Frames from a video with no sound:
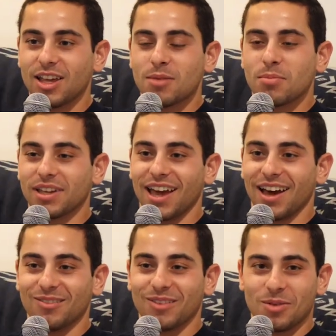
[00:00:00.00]
but
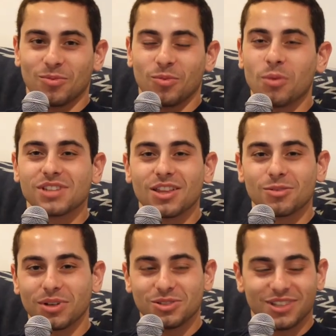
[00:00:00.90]
yeah, wait. What was the
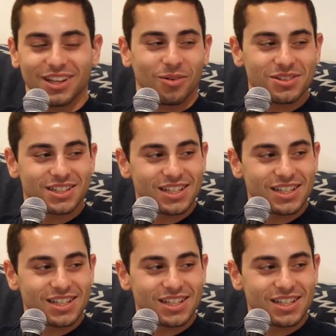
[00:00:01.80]
other place you said it wasn't D-